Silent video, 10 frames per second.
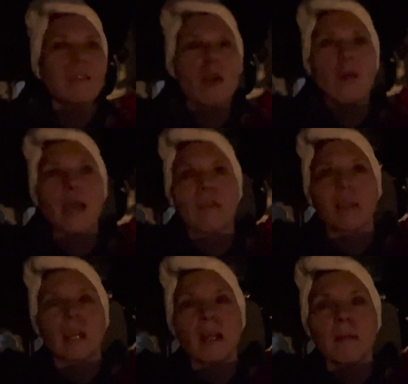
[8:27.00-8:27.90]
whole
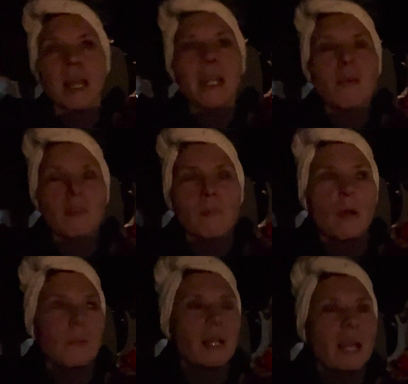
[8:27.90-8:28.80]
area, I, I know it's
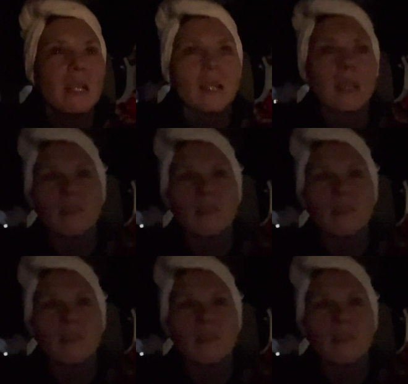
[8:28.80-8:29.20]
populated. I know